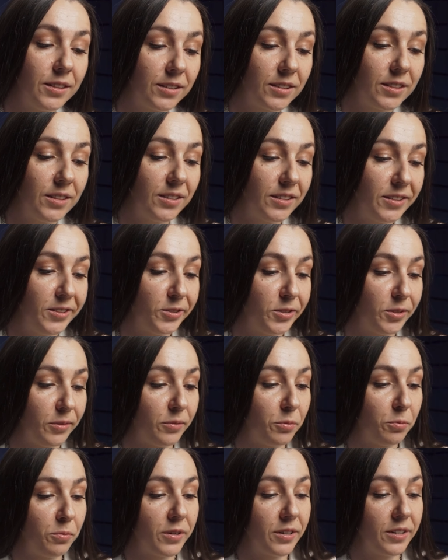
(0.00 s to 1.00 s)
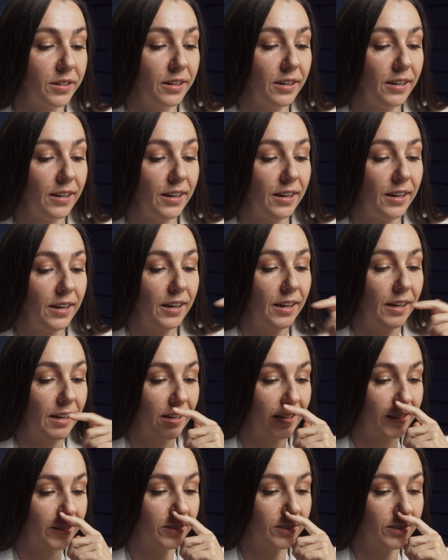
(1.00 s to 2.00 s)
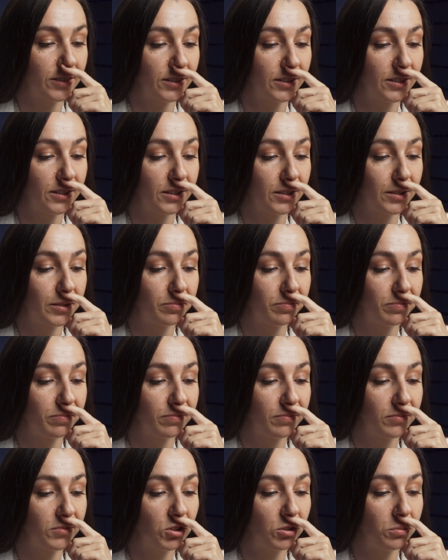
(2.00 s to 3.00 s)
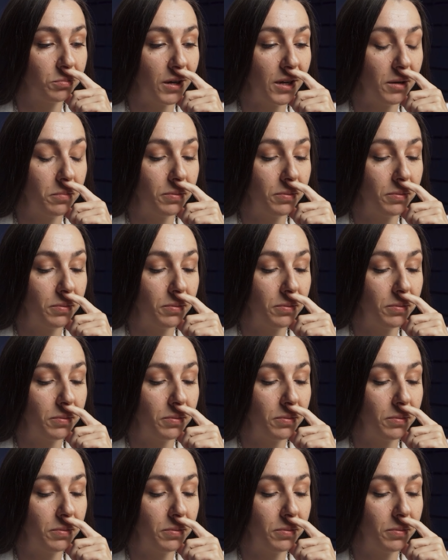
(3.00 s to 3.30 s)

existing software. And to my